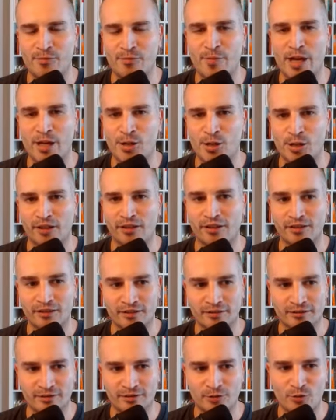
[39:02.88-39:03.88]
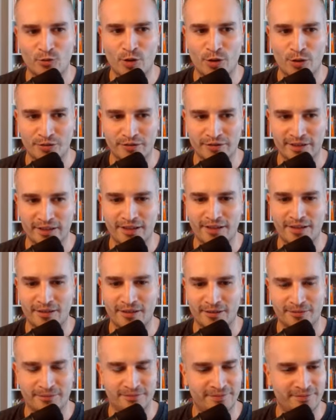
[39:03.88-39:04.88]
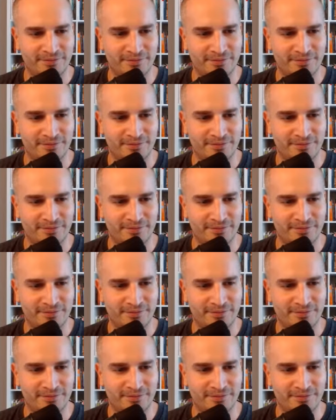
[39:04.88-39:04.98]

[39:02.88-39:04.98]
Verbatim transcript: enmeshing one over the other.